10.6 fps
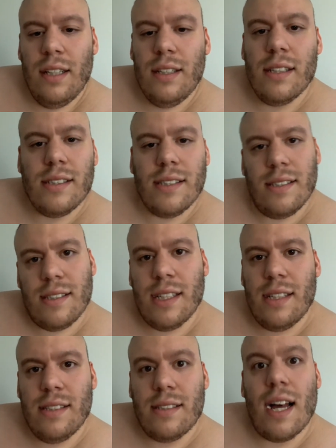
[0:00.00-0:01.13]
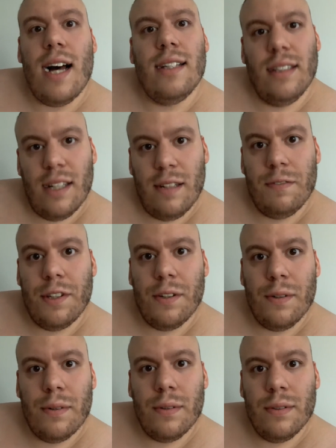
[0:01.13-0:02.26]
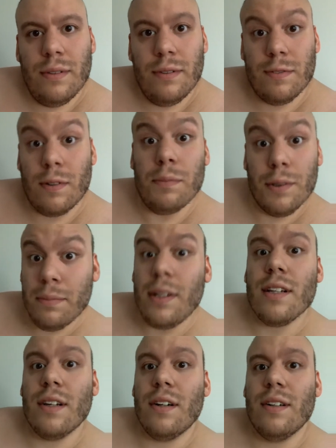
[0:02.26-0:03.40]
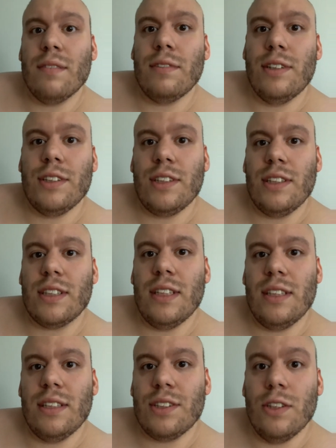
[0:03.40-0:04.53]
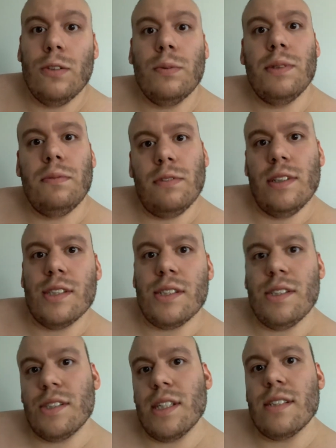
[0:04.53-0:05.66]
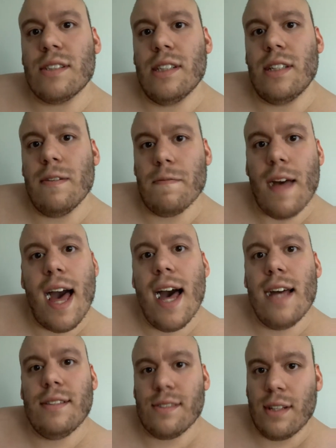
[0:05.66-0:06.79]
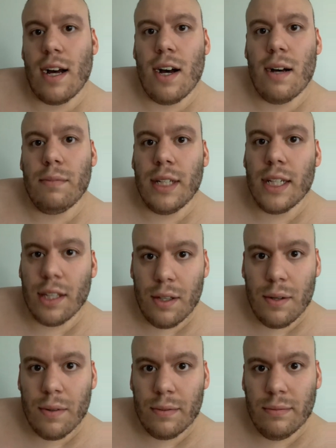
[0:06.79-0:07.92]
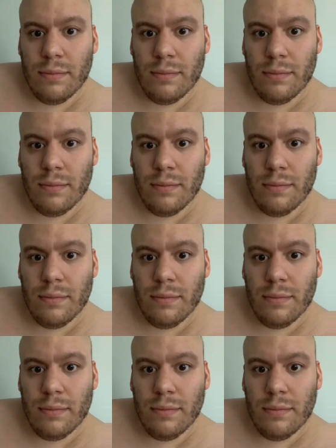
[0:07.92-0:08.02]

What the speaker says: nothing says I love you from your mother when she says no one wants a disgusting fat slob like you.